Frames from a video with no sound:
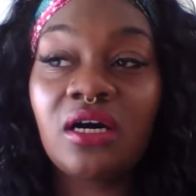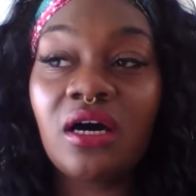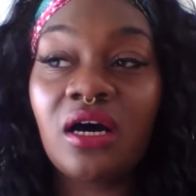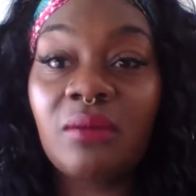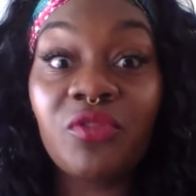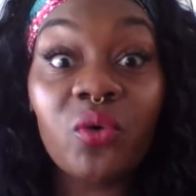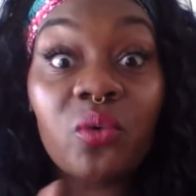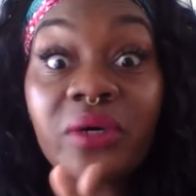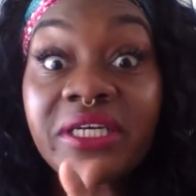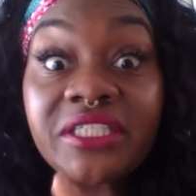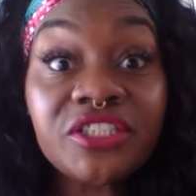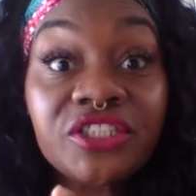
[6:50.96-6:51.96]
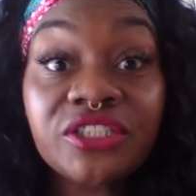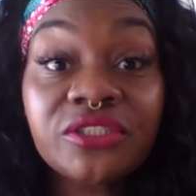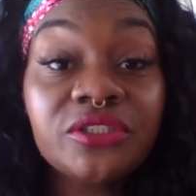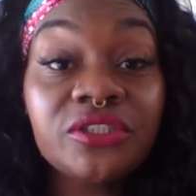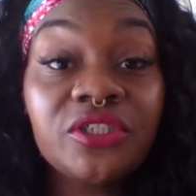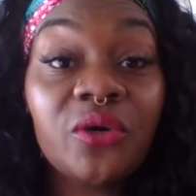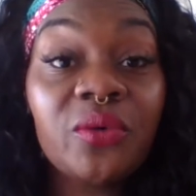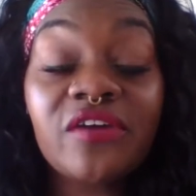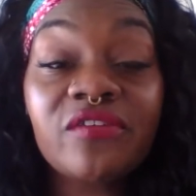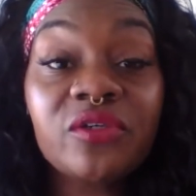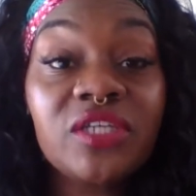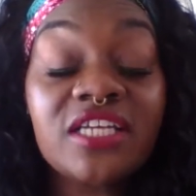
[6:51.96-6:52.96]
the witch, you know,
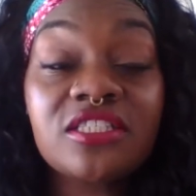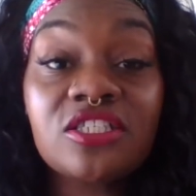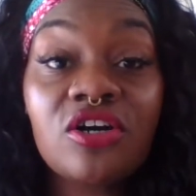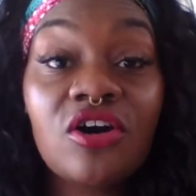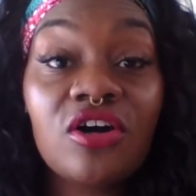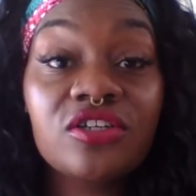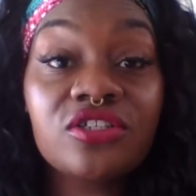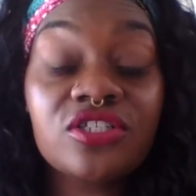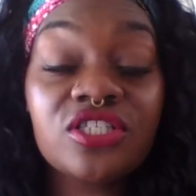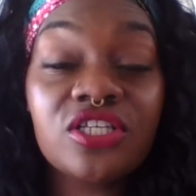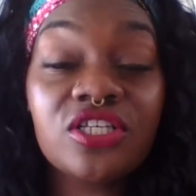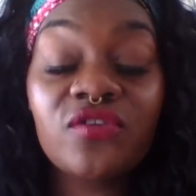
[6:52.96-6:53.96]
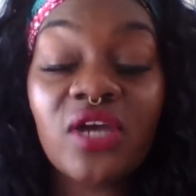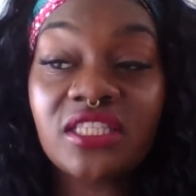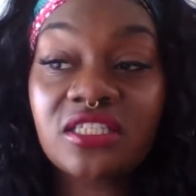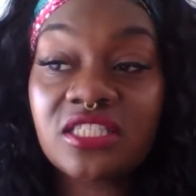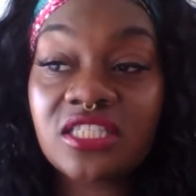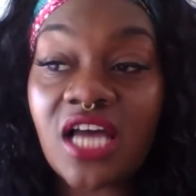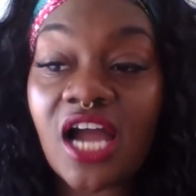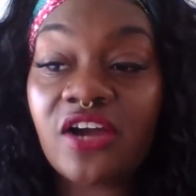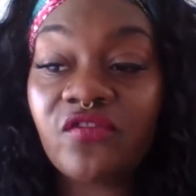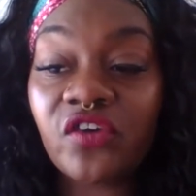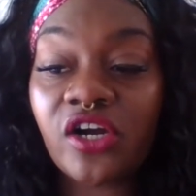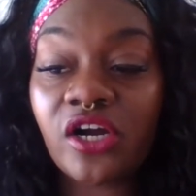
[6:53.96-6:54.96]
whatever you like to call yourself. You had the desire
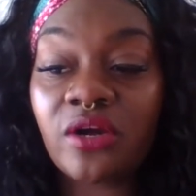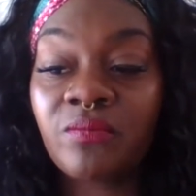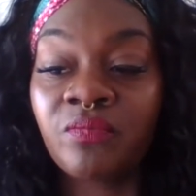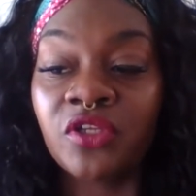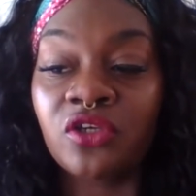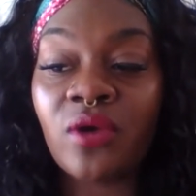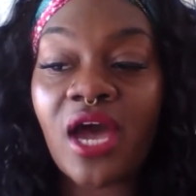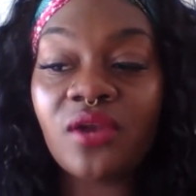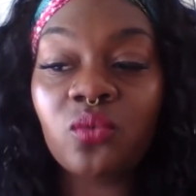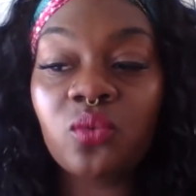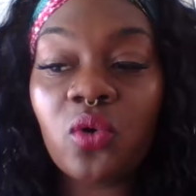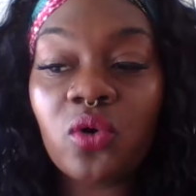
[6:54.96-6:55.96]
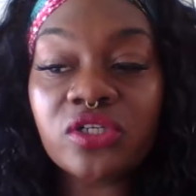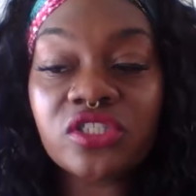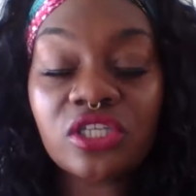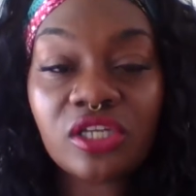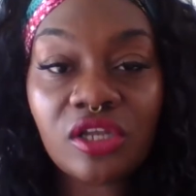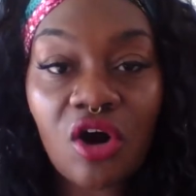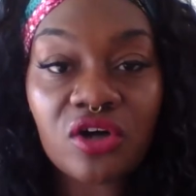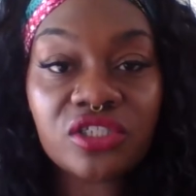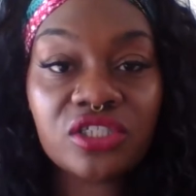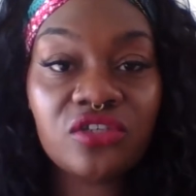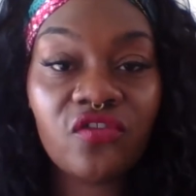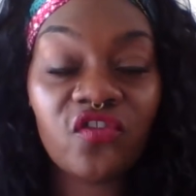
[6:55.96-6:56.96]
for her. You had wars
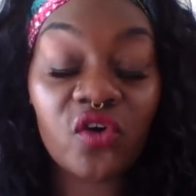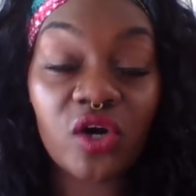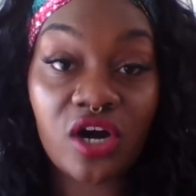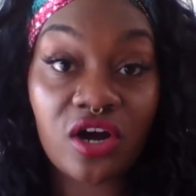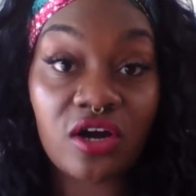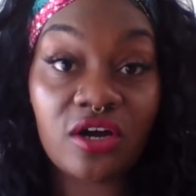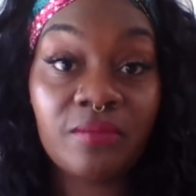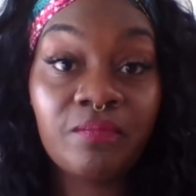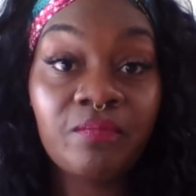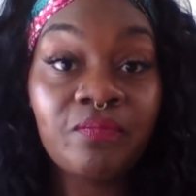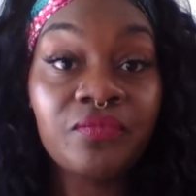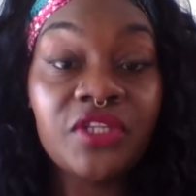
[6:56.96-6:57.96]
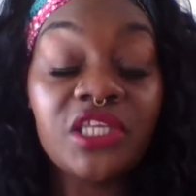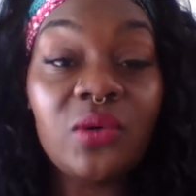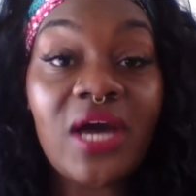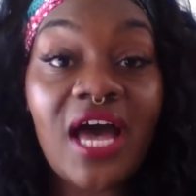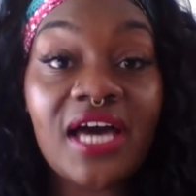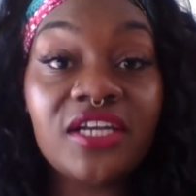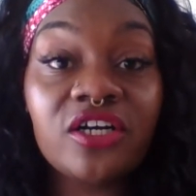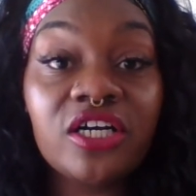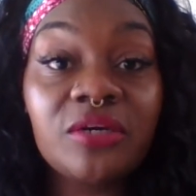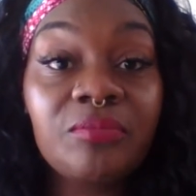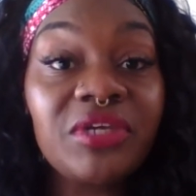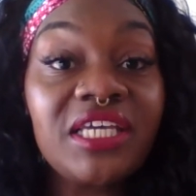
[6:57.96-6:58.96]
launched for her. You had
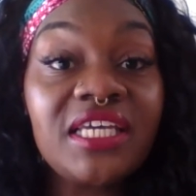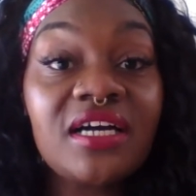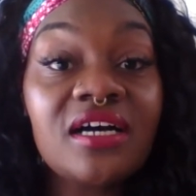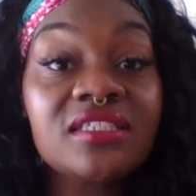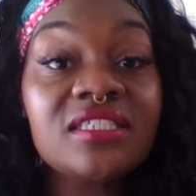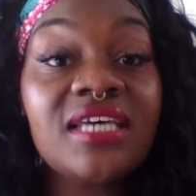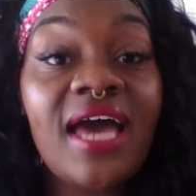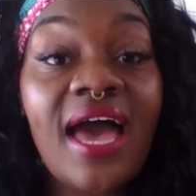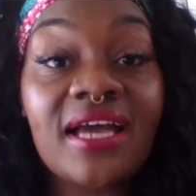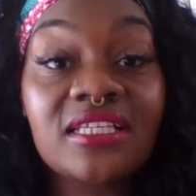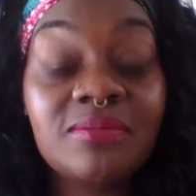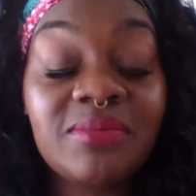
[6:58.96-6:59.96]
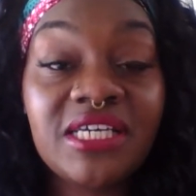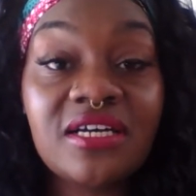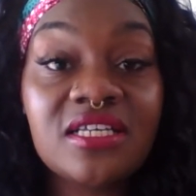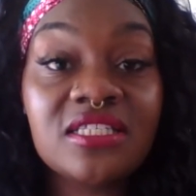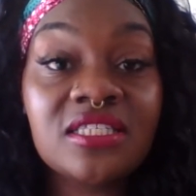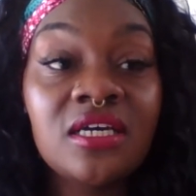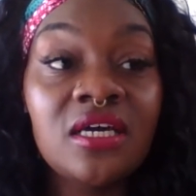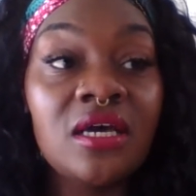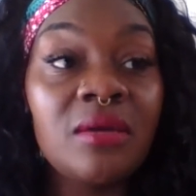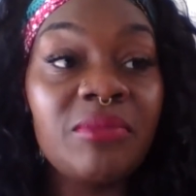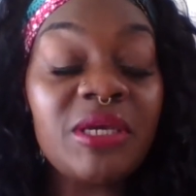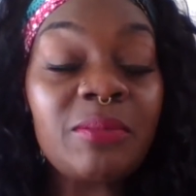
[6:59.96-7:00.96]
her being attacked because
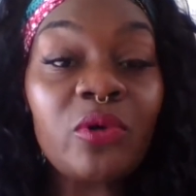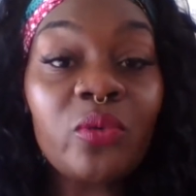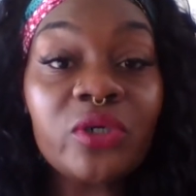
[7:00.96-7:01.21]
people